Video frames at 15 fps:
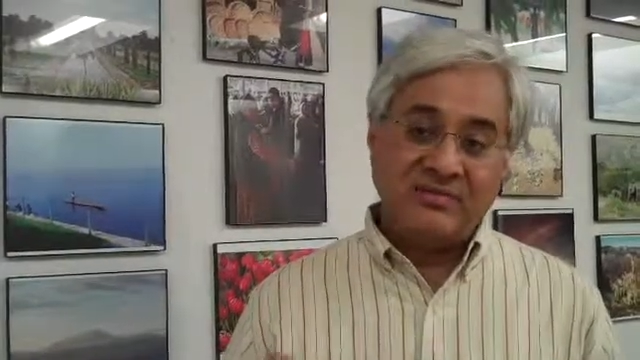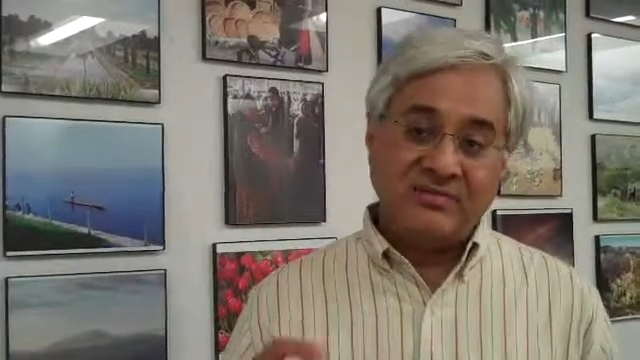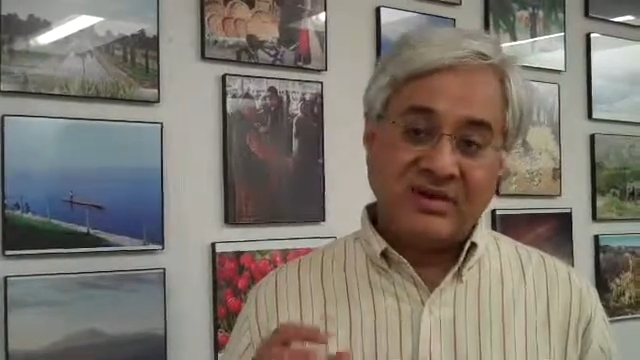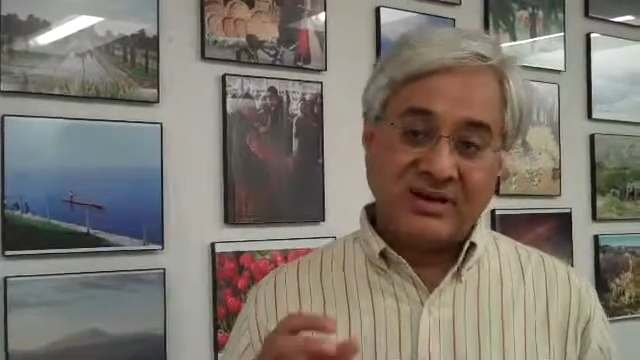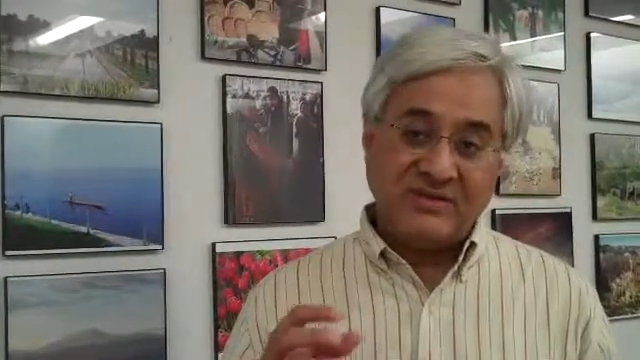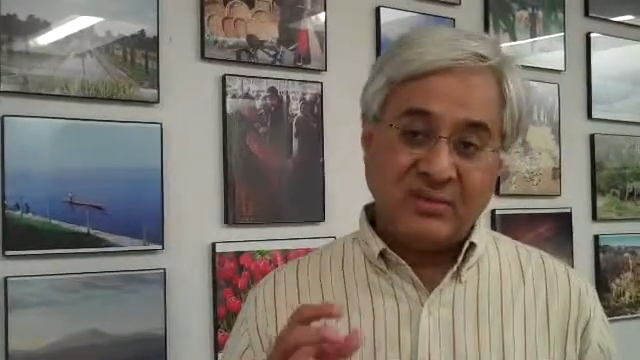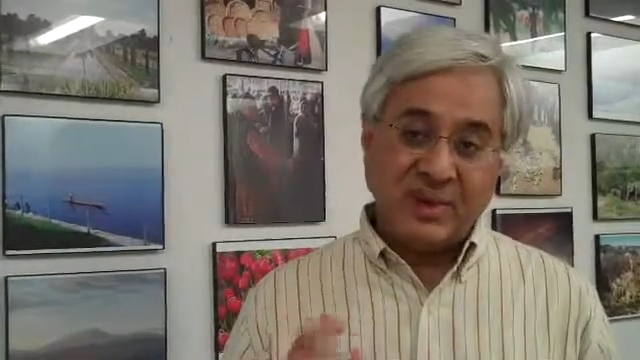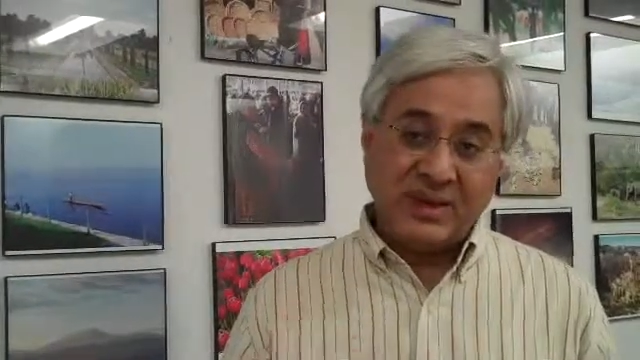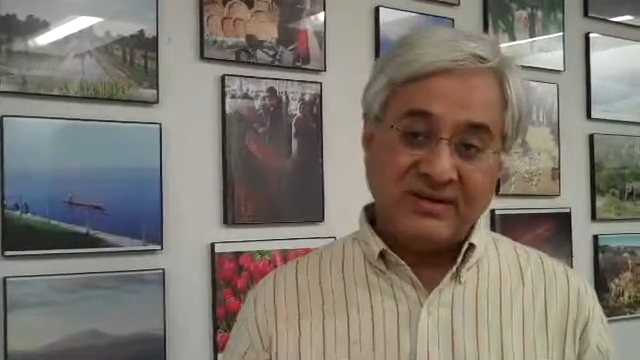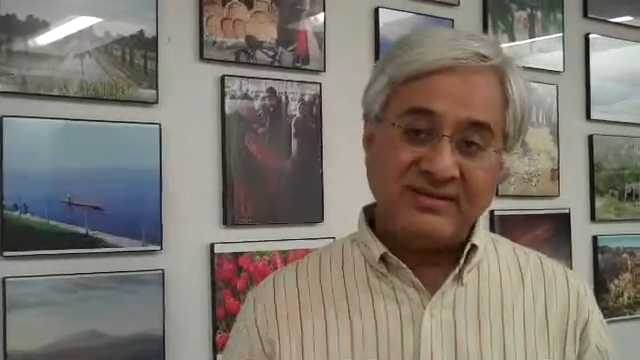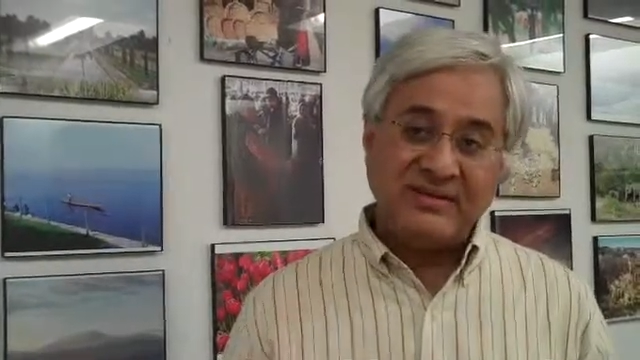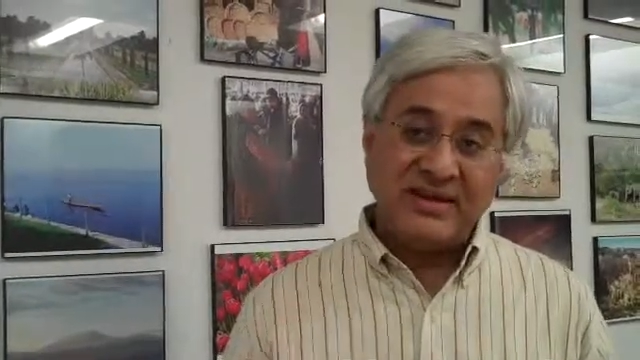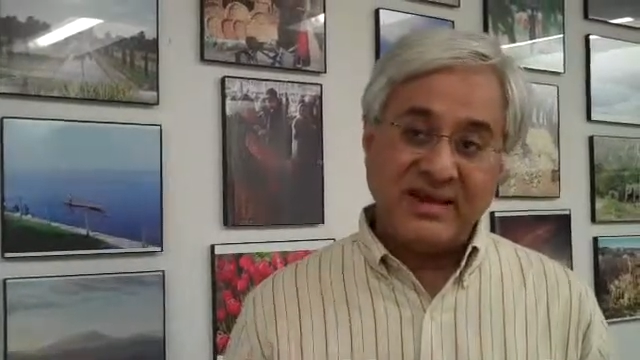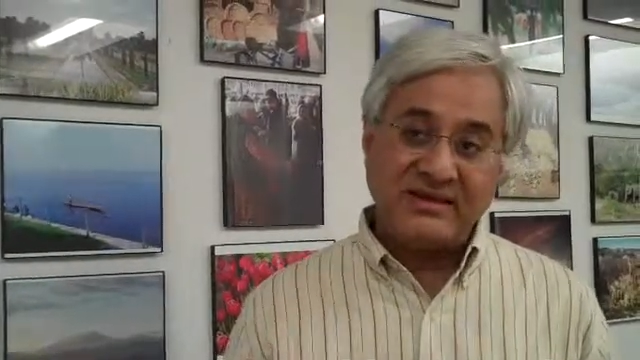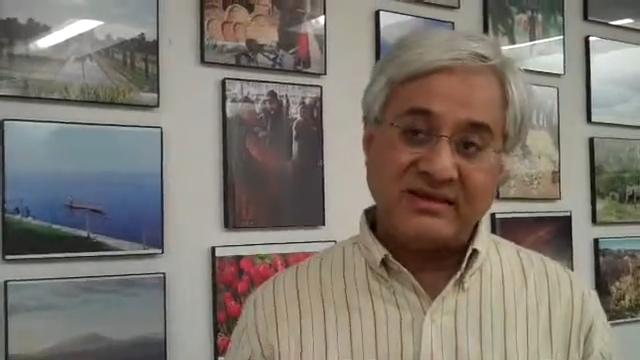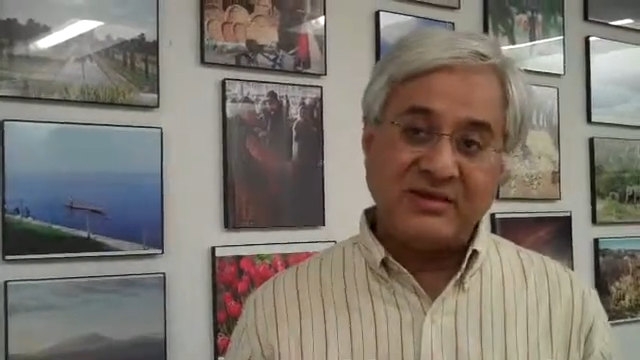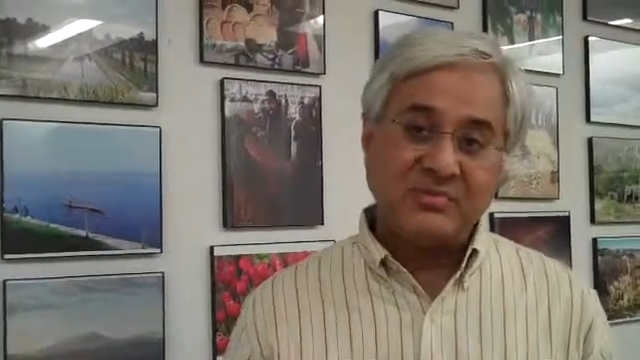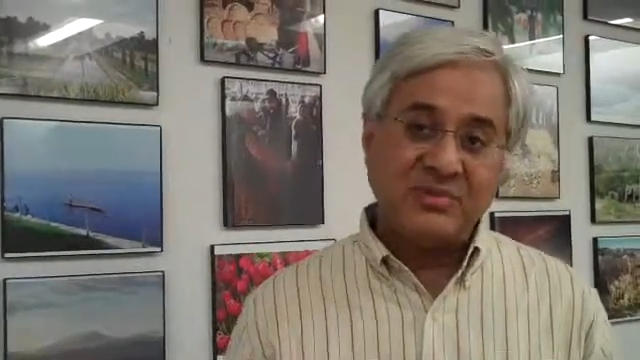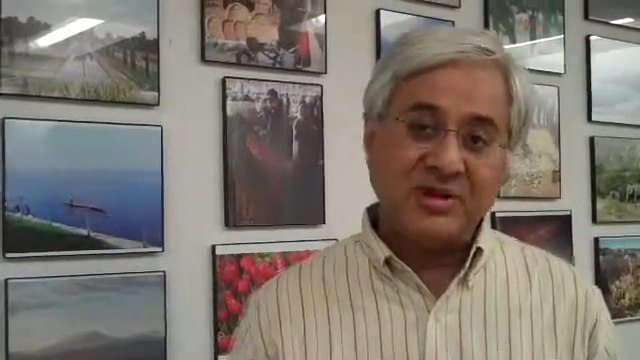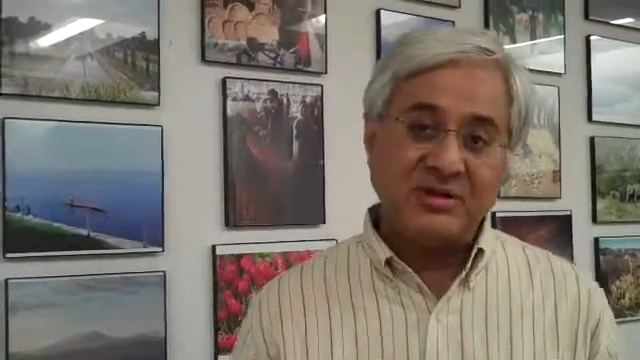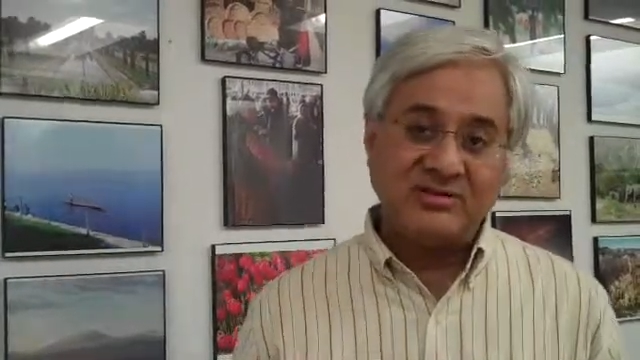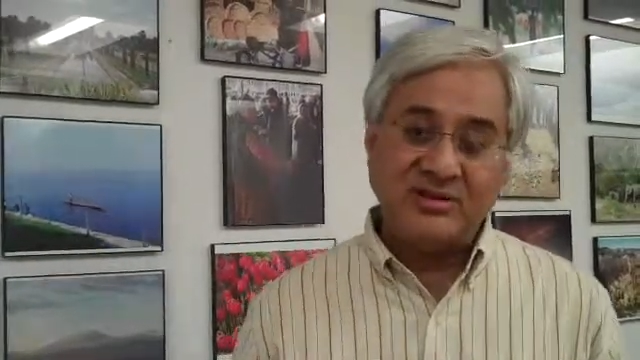very
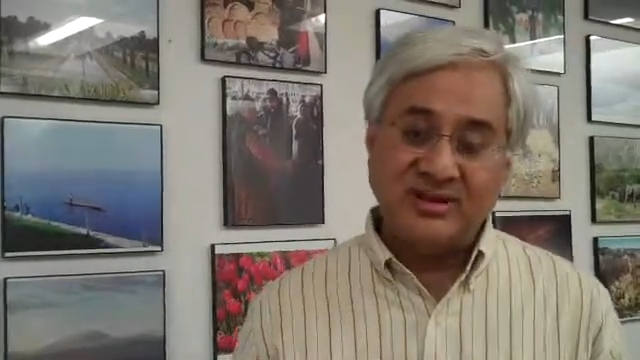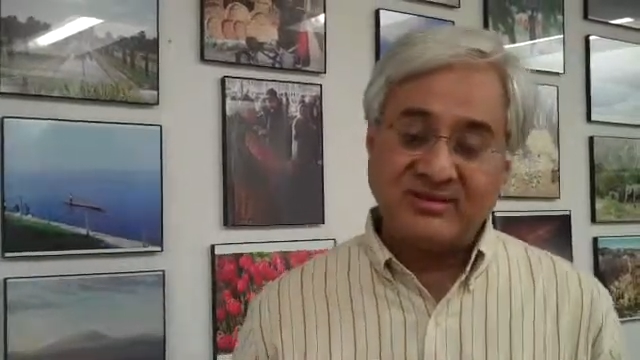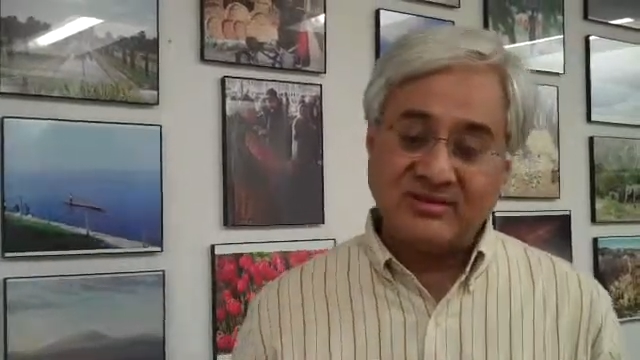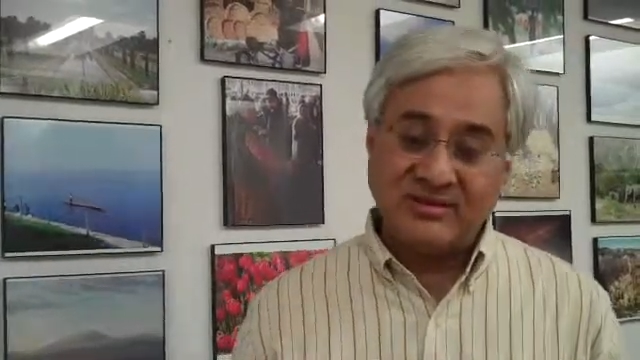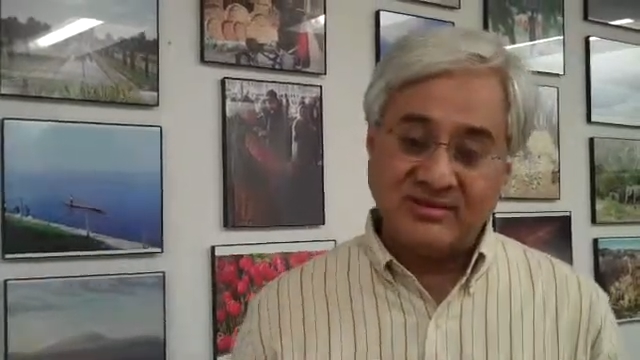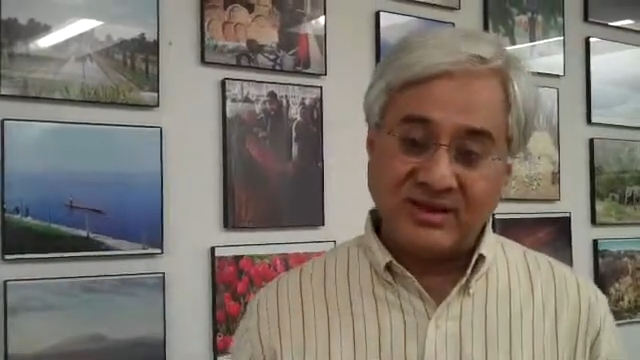well-selected projects